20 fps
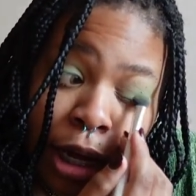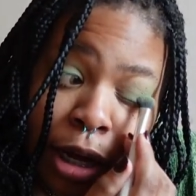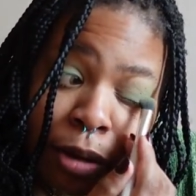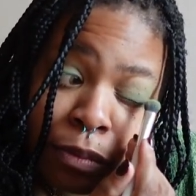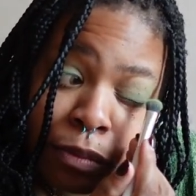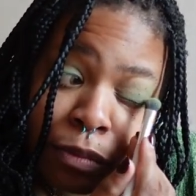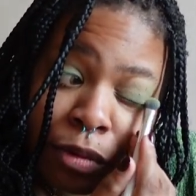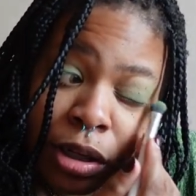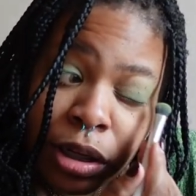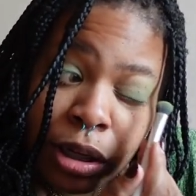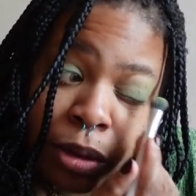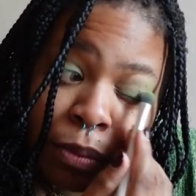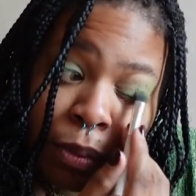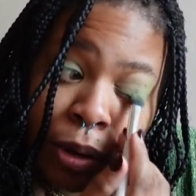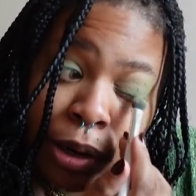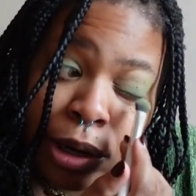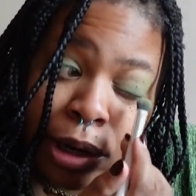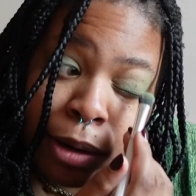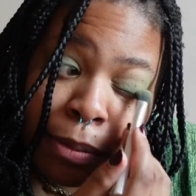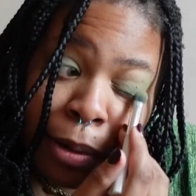I'm really
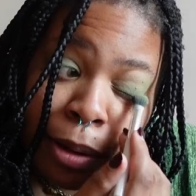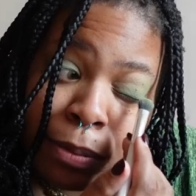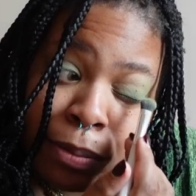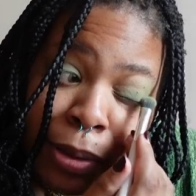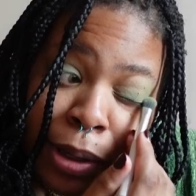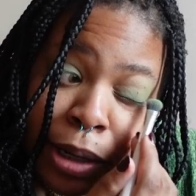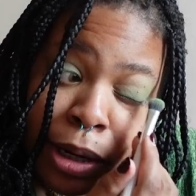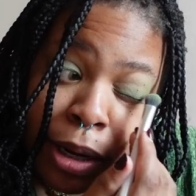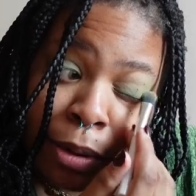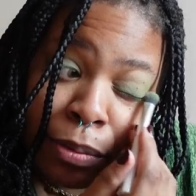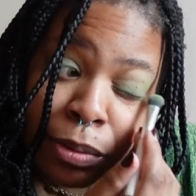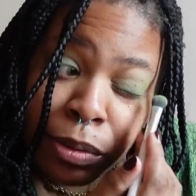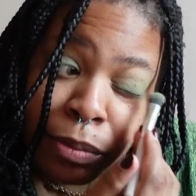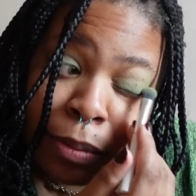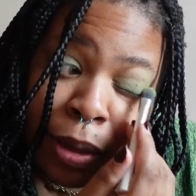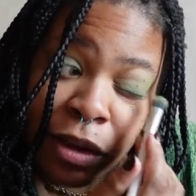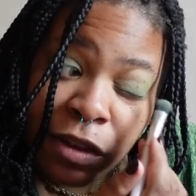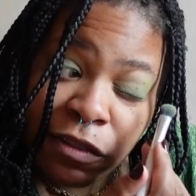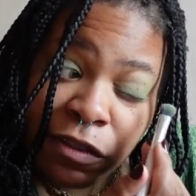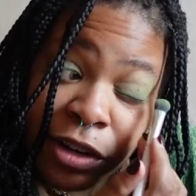worried about being able to
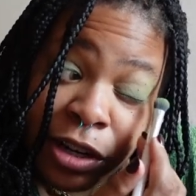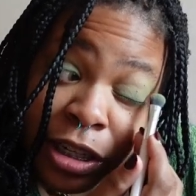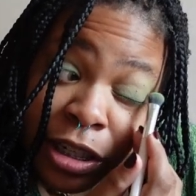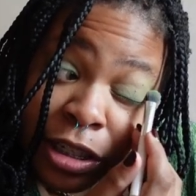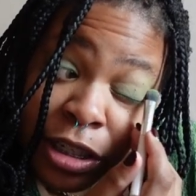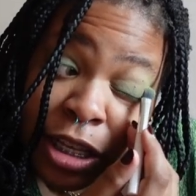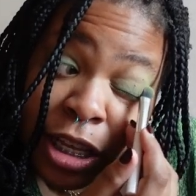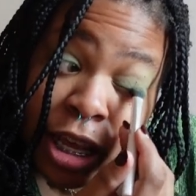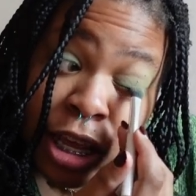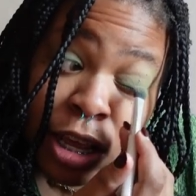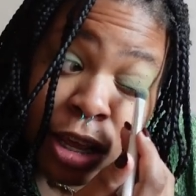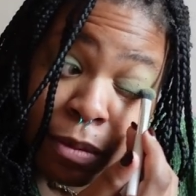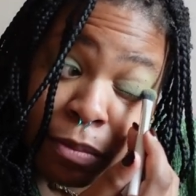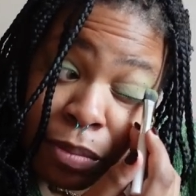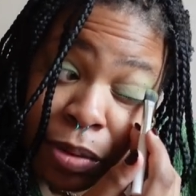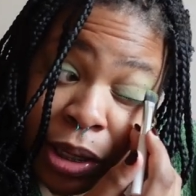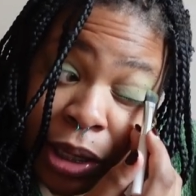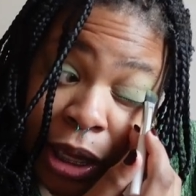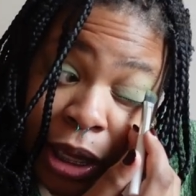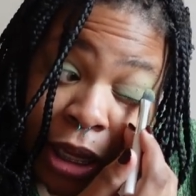make friends
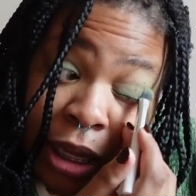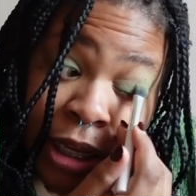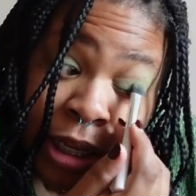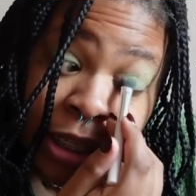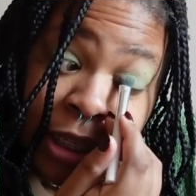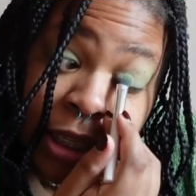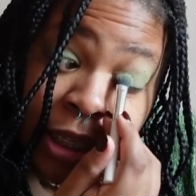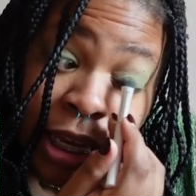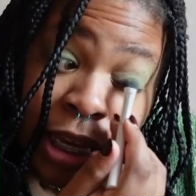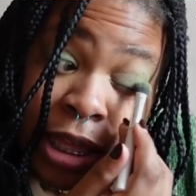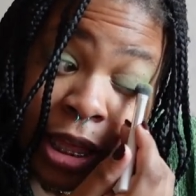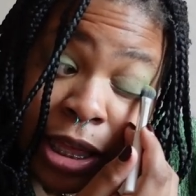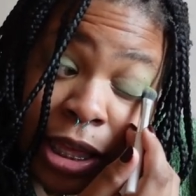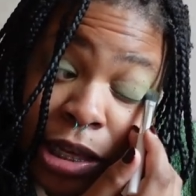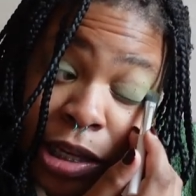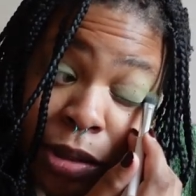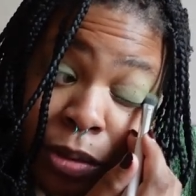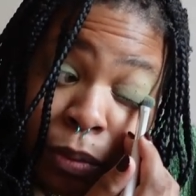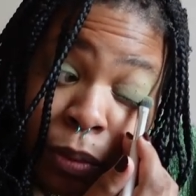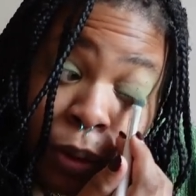because in
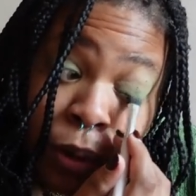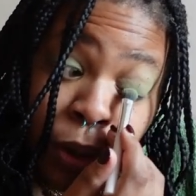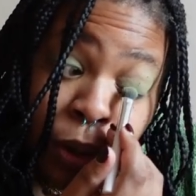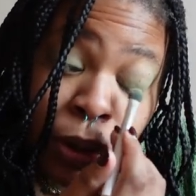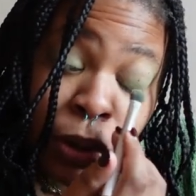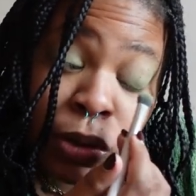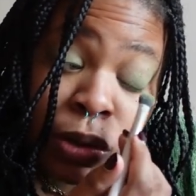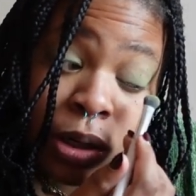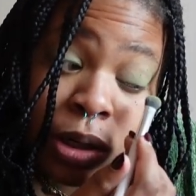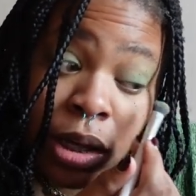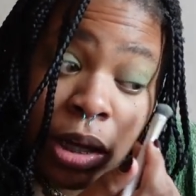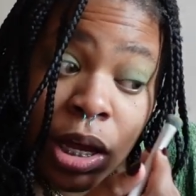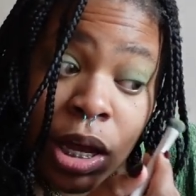this world,